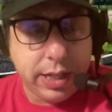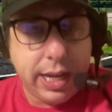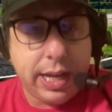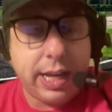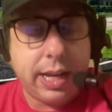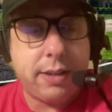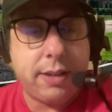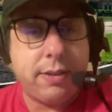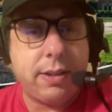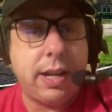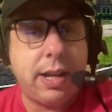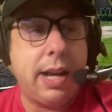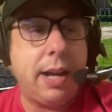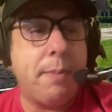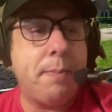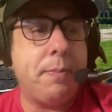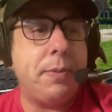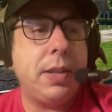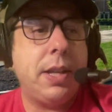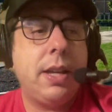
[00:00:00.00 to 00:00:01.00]
And
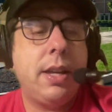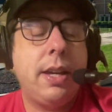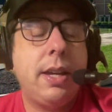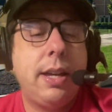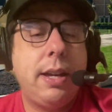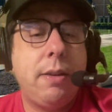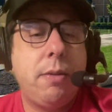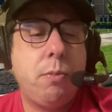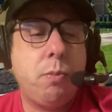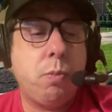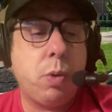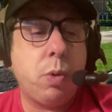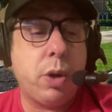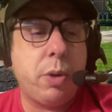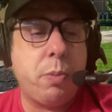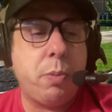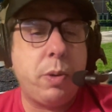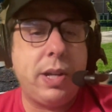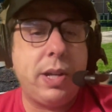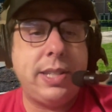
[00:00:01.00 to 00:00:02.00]
word
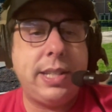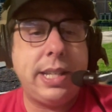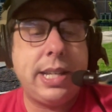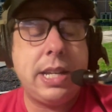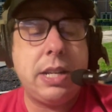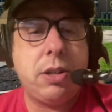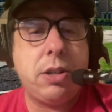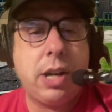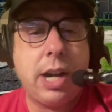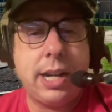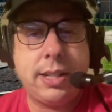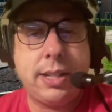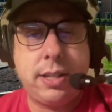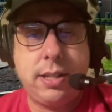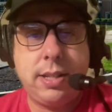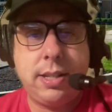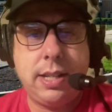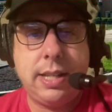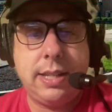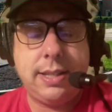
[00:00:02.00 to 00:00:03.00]
was that he
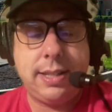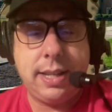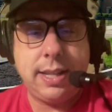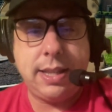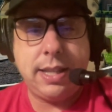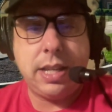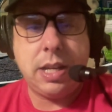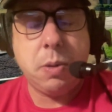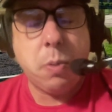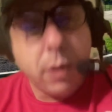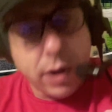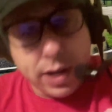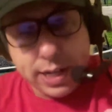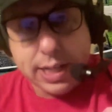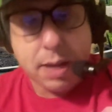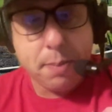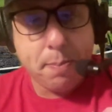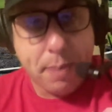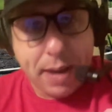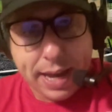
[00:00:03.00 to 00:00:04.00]
talked and said that he wanted to
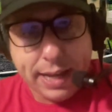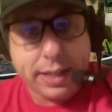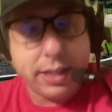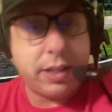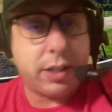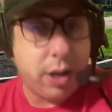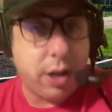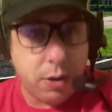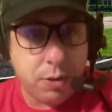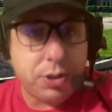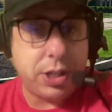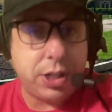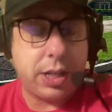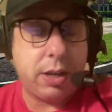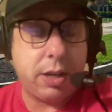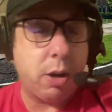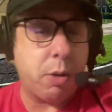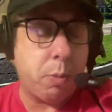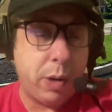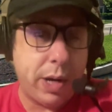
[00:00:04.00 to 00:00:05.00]
get back into coaching
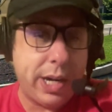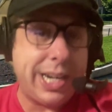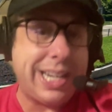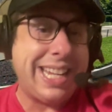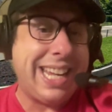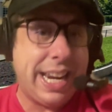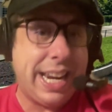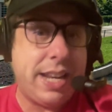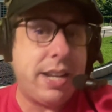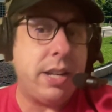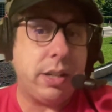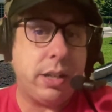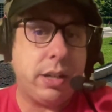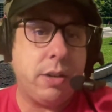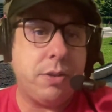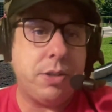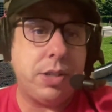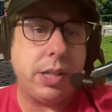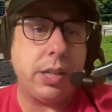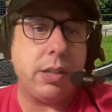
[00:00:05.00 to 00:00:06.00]
or wanted to get into
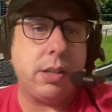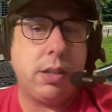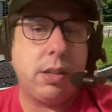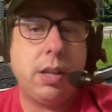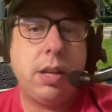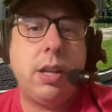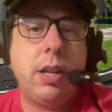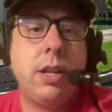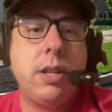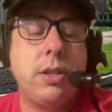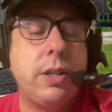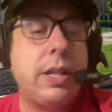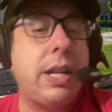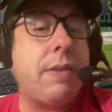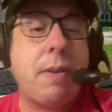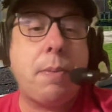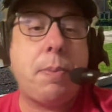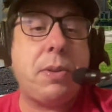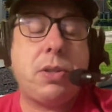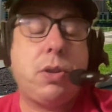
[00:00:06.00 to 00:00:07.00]
coaching. So he gave
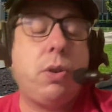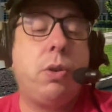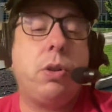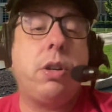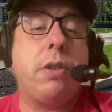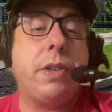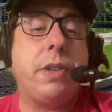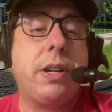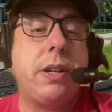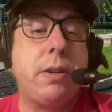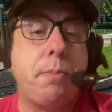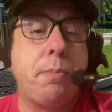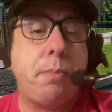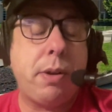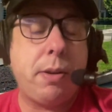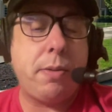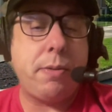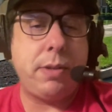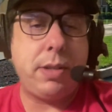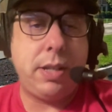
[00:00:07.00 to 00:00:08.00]
up this whole career
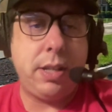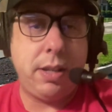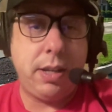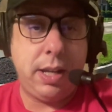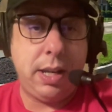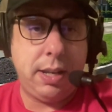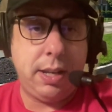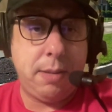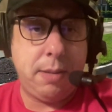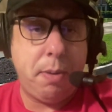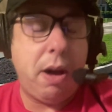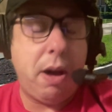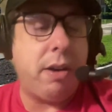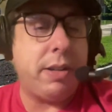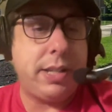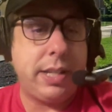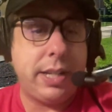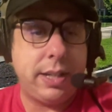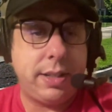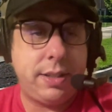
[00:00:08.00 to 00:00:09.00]
in
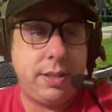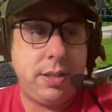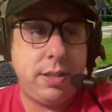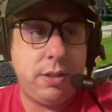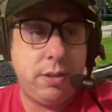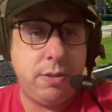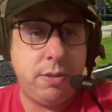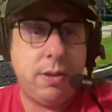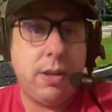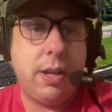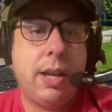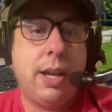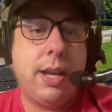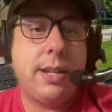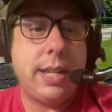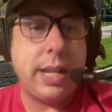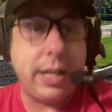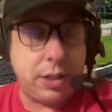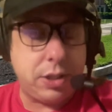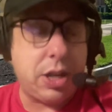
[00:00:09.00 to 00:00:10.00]
politics to
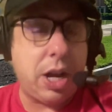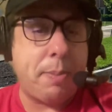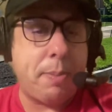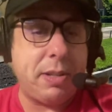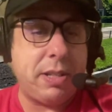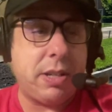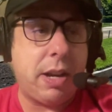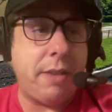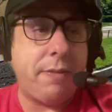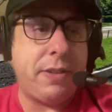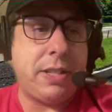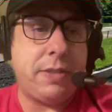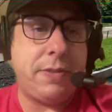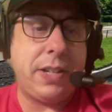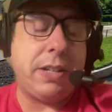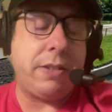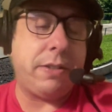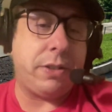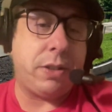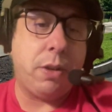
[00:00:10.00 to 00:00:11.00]
take a job as an offensive
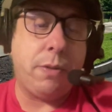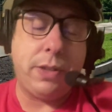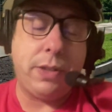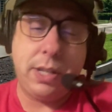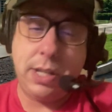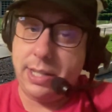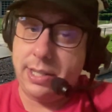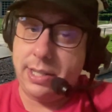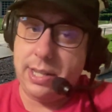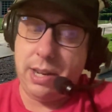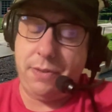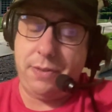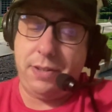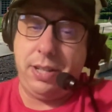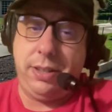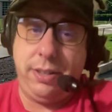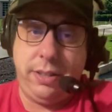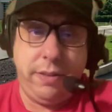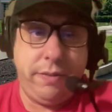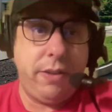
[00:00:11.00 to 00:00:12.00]
analyst. Hopefully he gets enough
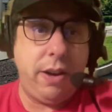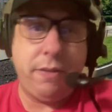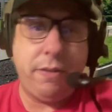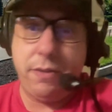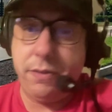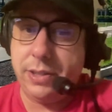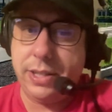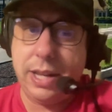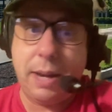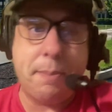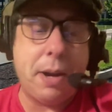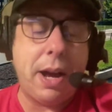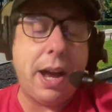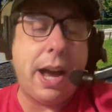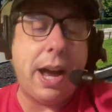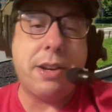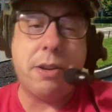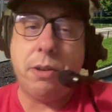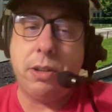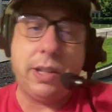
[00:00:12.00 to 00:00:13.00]
to live off of, because
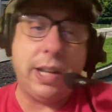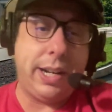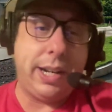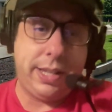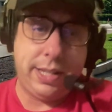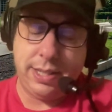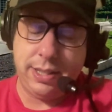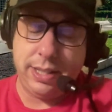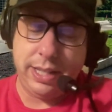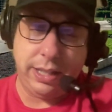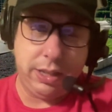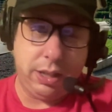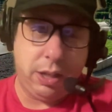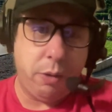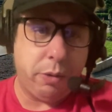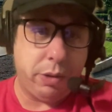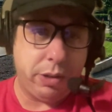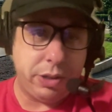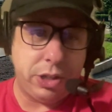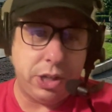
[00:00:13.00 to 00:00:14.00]
I know a lot of these like
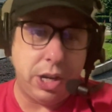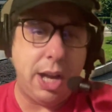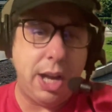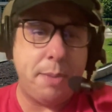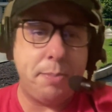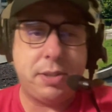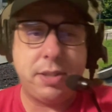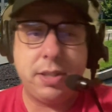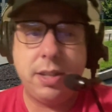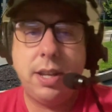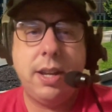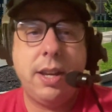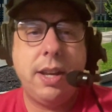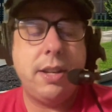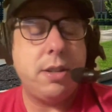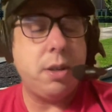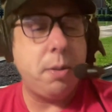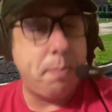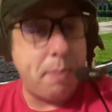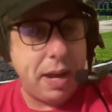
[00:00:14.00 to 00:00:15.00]
lower jobs
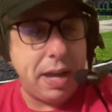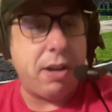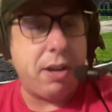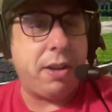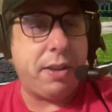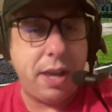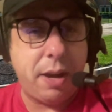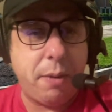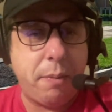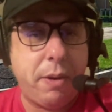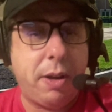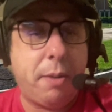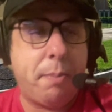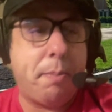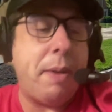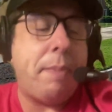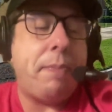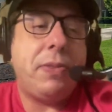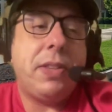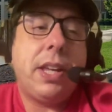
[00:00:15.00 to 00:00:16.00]
don't pay all that well,
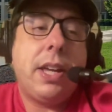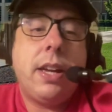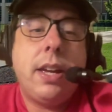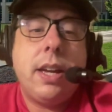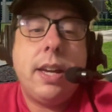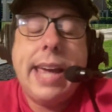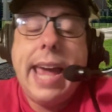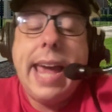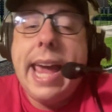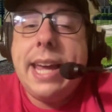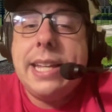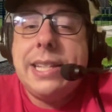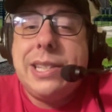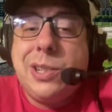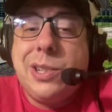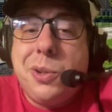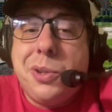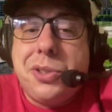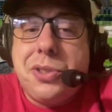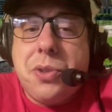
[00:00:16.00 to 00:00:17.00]
but hey, it's a
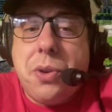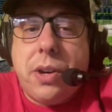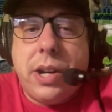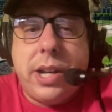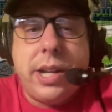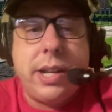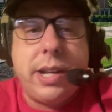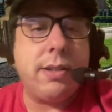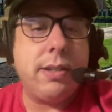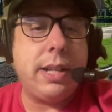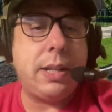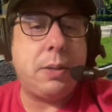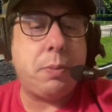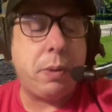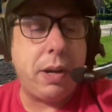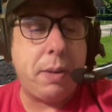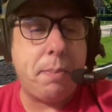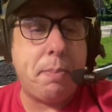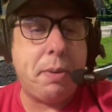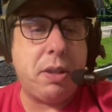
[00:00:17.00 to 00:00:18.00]
cool story. It's
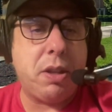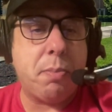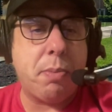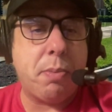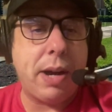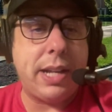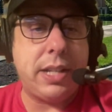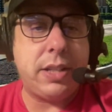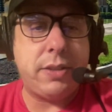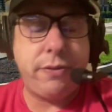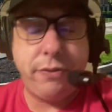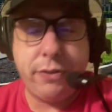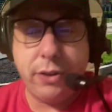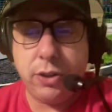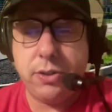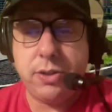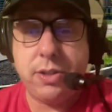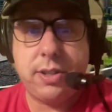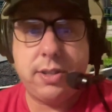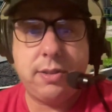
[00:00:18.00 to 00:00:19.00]
one of Bill O'Brien's
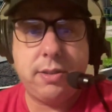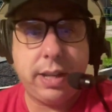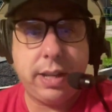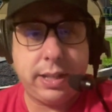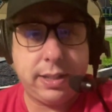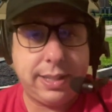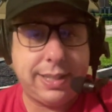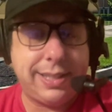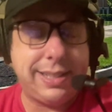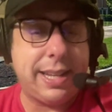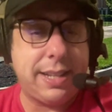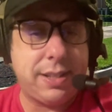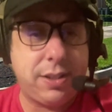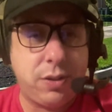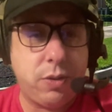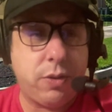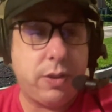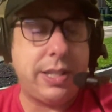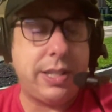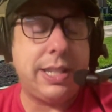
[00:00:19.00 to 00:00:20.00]
first like success
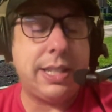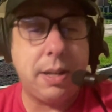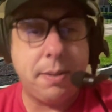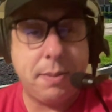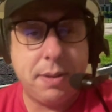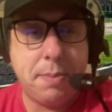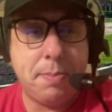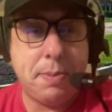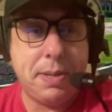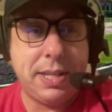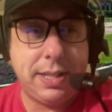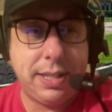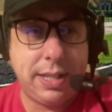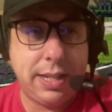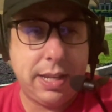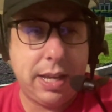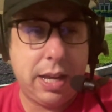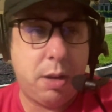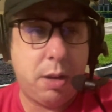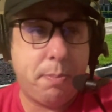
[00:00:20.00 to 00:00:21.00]
stories. He's coming to BC
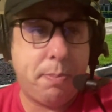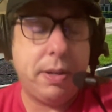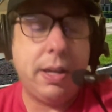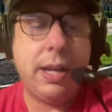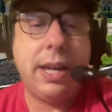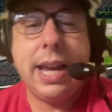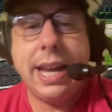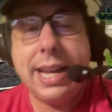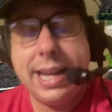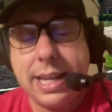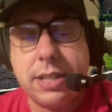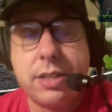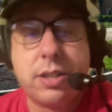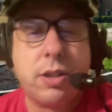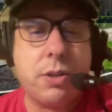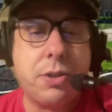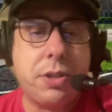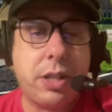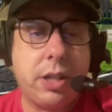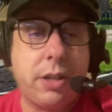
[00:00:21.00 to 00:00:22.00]
to help and get his
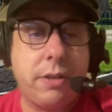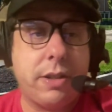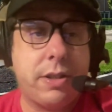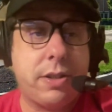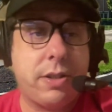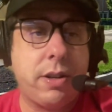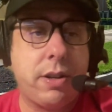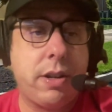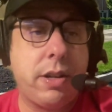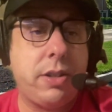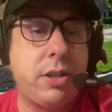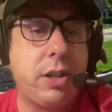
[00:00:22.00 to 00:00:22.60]
coaching career started.